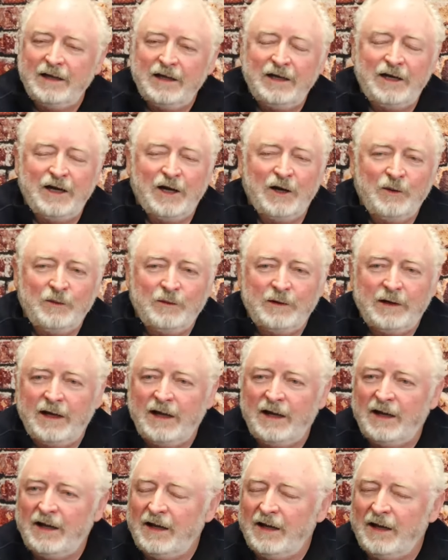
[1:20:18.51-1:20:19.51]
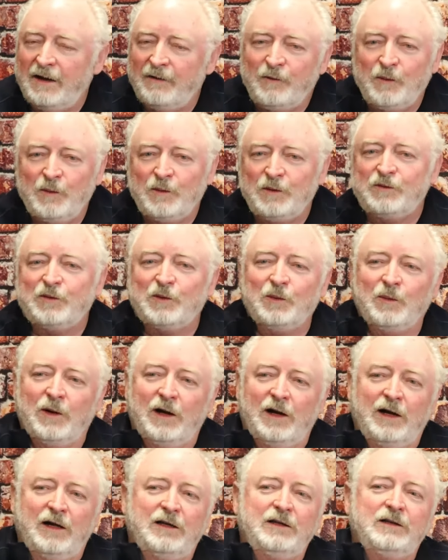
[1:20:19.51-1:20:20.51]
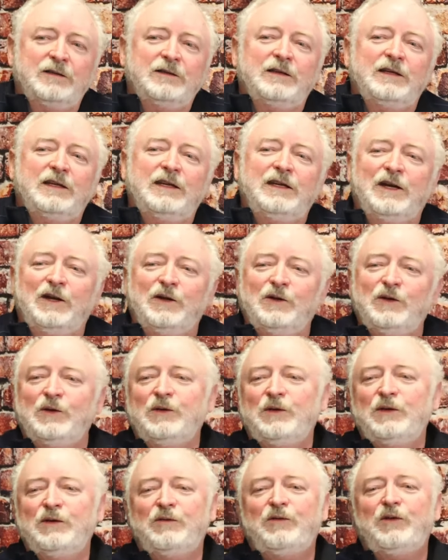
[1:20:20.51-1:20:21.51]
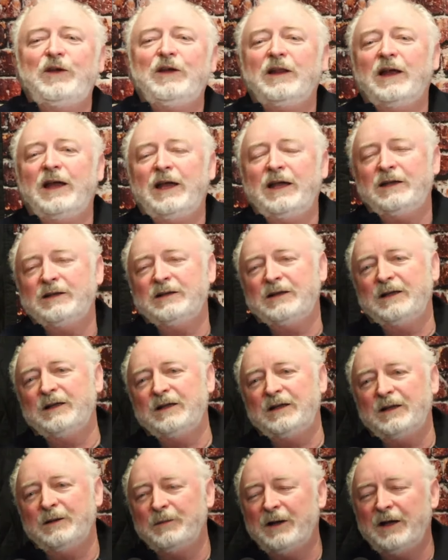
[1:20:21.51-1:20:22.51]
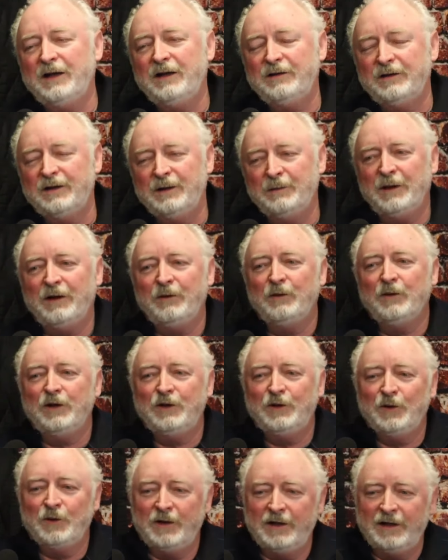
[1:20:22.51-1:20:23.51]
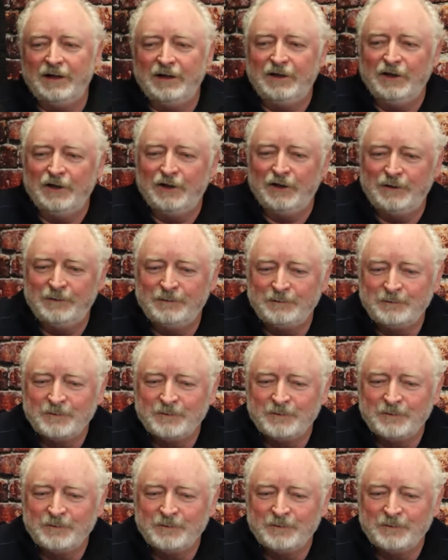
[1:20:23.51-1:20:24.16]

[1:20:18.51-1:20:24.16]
You know, every once in a while, you know, you, you feel like, am I am I really doing any good?